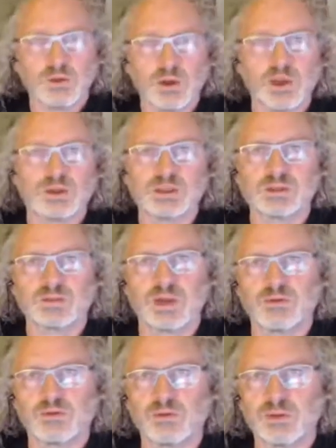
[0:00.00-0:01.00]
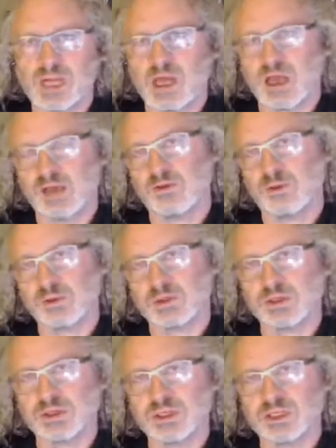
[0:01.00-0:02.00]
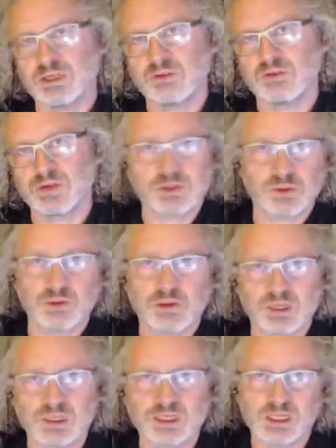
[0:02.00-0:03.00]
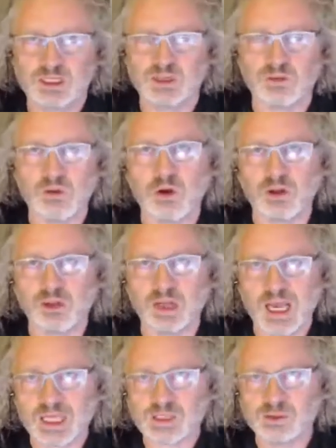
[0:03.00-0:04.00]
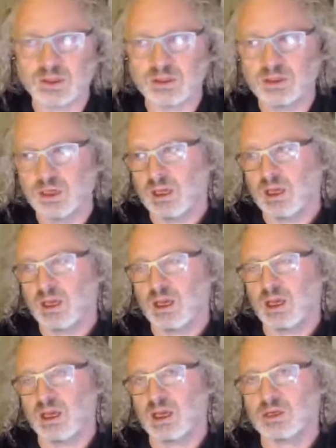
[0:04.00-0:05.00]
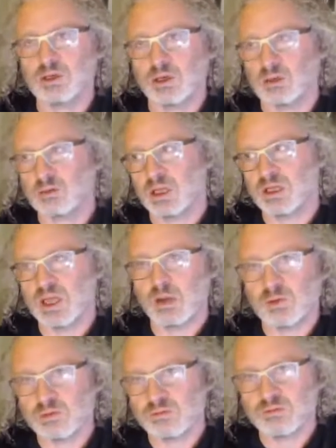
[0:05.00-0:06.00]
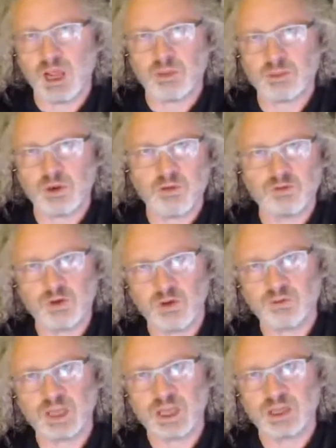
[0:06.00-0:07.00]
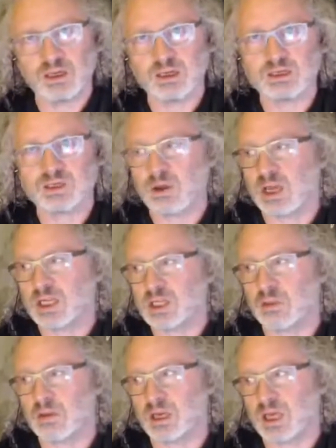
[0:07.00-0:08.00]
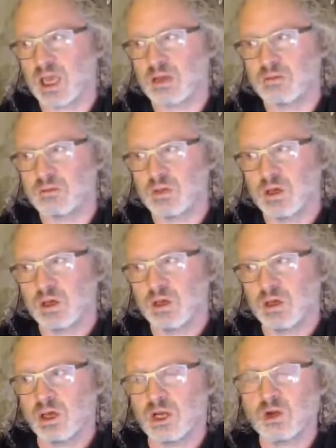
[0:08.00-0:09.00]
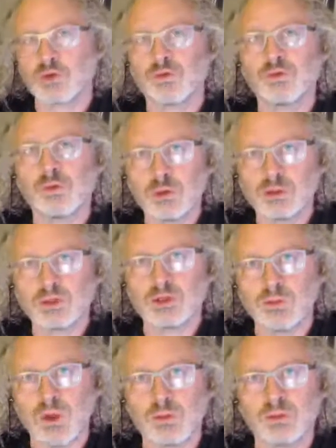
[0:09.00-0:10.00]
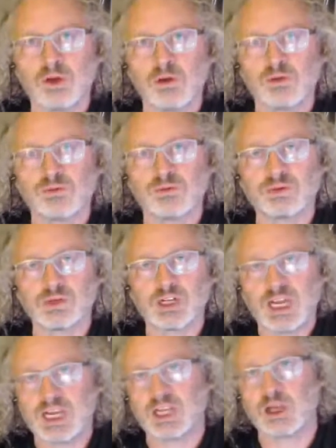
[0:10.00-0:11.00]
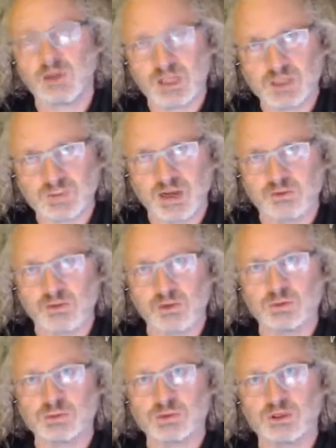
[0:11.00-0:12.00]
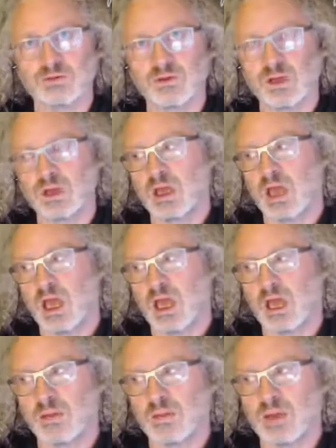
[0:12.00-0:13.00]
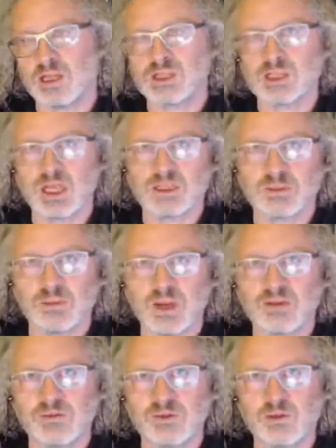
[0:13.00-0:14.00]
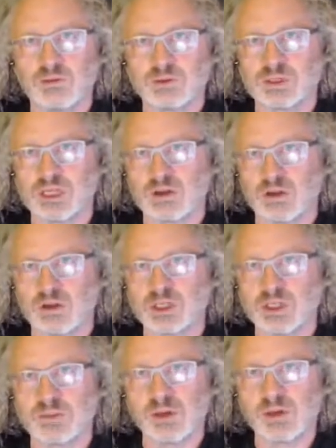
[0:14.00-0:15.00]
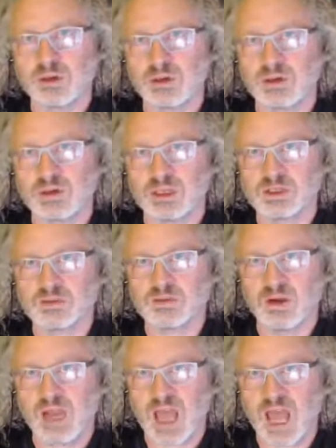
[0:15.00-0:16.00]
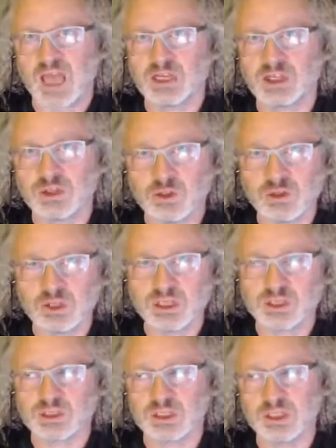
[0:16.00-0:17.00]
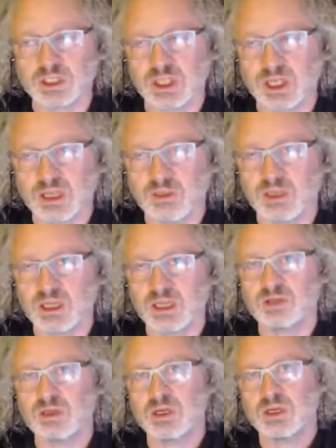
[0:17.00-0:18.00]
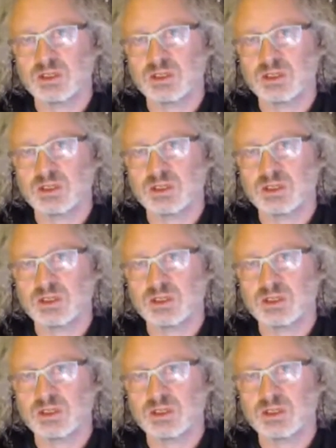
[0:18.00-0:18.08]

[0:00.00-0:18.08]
wow, this platform, I now have an opportunity to fix all the things that I did wrong in the last one. And, you know, and that would happen over and over again. And so actually I look forward to the moment of sort of letting go of these platforms and it's, as a platform or technology builder, it's very hard to do this initially, but then